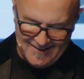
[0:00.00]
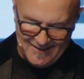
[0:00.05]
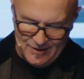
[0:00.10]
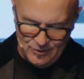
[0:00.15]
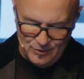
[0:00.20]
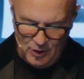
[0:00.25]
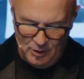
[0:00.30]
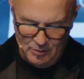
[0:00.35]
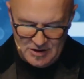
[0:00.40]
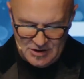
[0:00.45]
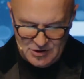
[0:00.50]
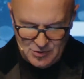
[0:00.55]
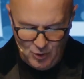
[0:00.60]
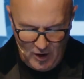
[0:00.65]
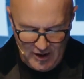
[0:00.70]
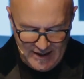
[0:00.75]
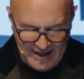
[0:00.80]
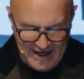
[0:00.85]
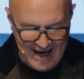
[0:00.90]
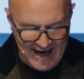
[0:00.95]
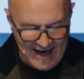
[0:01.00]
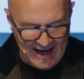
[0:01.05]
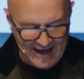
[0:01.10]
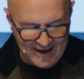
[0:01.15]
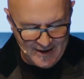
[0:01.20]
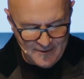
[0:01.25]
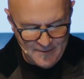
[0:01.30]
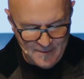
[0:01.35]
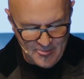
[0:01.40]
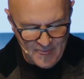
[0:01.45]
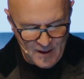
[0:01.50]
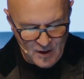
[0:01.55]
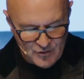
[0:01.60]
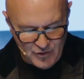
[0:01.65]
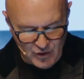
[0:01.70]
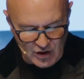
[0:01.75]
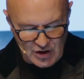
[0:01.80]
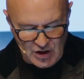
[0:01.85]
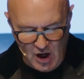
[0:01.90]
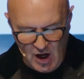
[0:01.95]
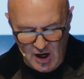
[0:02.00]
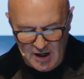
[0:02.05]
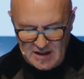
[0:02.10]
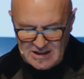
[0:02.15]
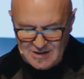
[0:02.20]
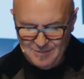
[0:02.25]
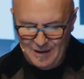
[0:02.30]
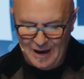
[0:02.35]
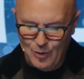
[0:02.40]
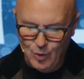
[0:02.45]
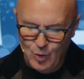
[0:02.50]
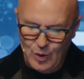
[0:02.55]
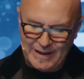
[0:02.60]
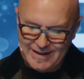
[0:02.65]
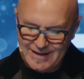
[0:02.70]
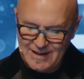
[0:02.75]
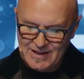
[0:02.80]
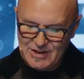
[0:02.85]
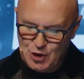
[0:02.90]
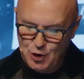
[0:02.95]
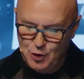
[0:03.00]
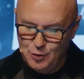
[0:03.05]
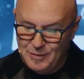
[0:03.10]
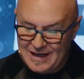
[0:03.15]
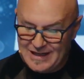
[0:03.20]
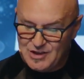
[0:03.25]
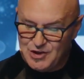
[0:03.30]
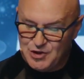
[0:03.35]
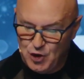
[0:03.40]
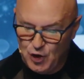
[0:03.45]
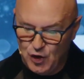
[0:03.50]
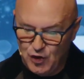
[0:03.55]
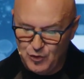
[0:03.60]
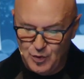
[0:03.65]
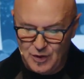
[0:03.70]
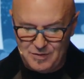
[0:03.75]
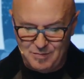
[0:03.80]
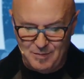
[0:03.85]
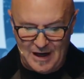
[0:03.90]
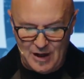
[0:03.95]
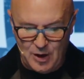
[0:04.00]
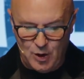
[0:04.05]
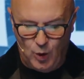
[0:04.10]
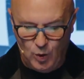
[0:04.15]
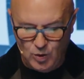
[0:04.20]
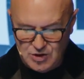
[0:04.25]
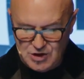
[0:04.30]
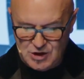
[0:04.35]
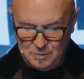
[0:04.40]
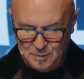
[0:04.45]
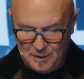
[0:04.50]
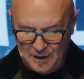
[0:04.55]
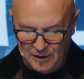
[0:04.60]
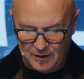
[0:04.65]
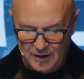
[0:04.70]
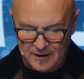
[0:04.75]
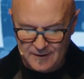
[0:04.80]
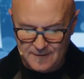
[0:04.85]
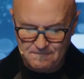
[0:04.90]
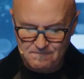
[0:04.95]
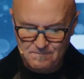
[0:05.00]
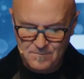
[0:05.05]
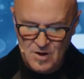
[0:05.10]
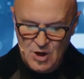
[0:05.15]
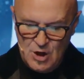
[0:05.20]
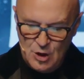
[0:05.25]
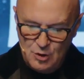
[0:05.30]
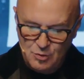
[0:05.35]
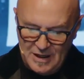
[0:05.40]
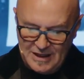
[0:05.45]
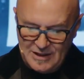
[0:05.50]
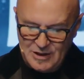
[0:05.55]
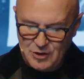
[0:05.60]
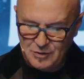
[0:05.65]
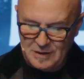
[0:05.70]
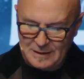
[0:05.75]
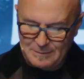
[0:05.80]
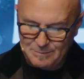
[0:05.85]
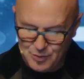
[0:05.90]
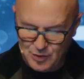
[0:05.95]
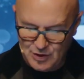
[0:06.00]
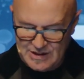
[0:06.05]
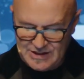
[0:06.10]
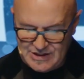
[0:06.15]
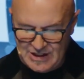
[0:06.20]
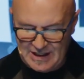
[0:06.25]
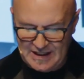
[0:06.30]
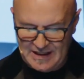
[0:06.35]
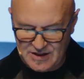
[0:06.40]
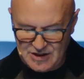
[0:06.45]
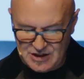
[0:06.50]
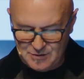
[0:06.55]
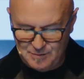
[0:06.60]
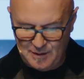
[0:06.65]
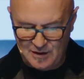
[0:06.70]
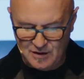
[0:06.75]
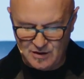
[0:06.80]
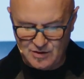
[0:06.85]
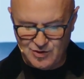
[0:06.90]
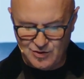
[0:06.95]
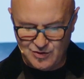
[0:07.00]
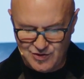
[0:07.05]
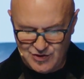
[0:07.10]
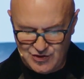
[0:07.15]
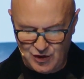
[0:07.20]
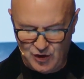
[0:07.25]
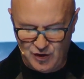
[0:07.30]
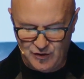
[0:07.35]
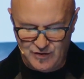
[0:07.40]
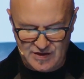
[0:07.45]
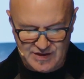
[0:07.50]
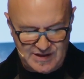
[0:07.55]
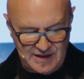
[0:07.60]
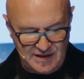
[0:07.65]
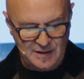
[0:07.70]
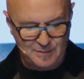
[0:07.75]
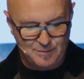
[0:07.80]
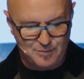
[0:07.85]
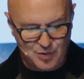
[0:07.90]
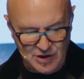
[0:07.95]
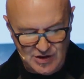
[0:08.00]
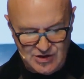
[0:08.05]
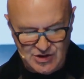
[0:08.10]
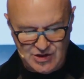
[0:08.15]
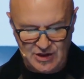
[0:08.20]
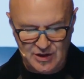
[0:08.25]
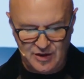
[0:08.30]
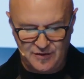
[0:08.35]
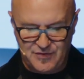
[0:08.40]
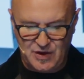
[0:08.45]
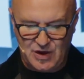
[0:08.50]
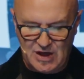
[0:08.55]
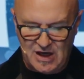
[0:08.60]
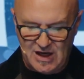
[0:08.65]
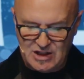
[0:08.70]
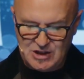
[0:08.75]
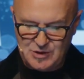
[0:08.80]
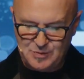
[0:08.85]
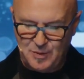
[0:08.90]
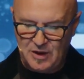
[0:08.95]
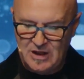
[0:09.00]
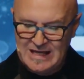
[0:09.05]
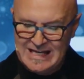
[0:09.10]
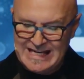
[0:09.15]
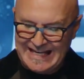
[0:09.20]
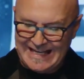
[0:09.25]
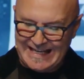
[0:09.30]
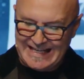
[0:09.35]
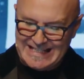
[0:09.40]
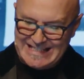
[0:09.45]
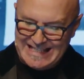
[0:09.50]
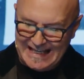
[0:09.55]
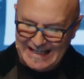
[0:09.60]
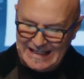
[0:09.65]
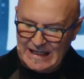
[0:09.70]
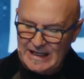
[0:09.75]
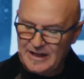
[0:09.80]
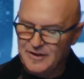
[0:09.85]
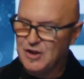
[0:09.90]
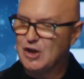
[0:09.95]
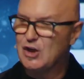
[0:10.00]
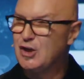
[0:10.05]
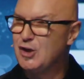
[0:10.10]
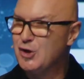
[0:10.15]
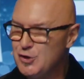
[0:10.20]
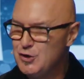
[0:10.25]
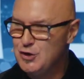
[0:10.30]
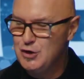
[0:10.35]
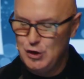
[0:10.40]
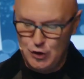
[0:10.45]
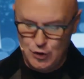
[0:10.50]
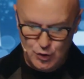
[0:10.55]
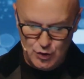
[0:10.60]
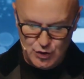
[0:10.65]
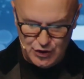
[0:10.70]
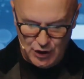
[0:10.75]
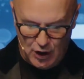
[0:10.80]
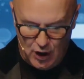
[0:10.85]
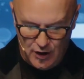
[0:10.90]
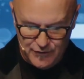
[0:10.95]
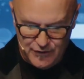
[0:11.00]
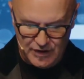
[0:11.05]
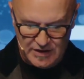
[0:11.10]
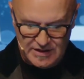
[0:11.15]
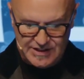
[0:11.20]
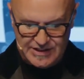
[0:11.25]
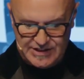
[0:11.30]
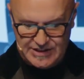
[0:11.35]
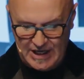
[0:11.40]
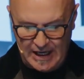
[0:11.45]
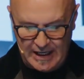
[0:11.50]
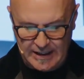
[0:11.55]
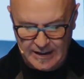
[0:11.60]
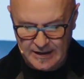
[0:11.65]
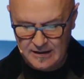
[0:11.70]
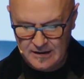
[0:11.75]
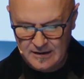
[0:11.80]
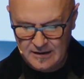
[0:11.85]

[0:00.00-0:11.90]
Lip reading: Romans 1:9, for God is my witness, whom I serve with my whole spirit, rendering priestly and spiritual service in the preaching of the gospel and telling the good news of his Son.